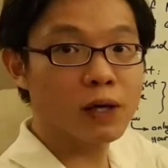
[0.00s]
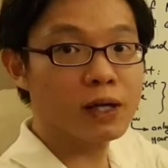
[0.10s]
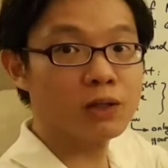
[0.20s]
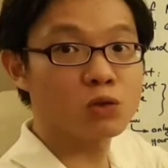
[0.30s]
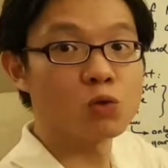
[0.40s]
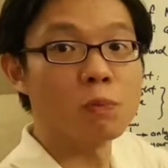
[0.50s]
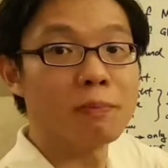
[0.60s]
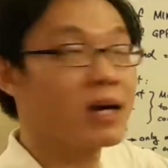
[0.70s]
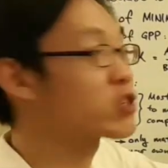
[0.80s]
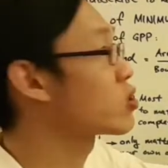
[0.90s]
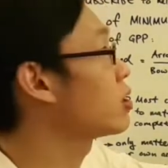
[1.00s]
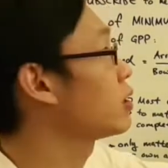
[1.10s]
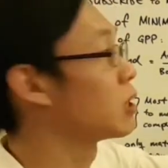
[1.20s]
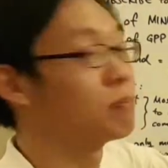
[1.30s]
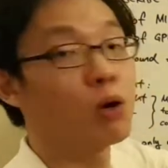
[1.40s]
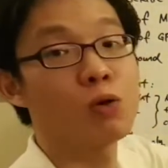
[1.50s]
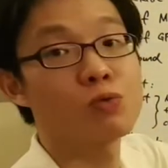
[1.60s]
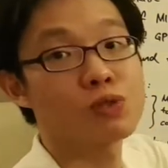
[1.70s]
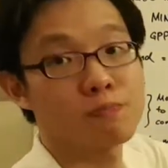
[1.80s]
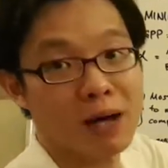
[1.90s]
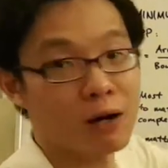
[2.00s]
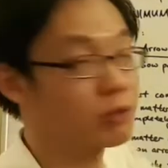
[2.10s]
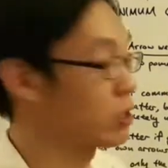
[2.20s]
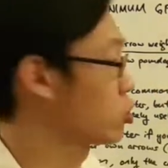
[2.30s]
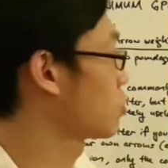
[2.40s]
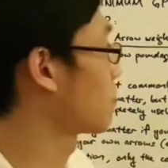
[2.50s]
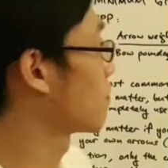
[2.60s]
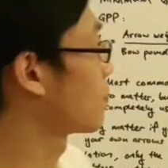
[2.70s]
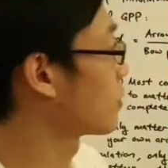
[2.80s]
way to measure the bow's poundage.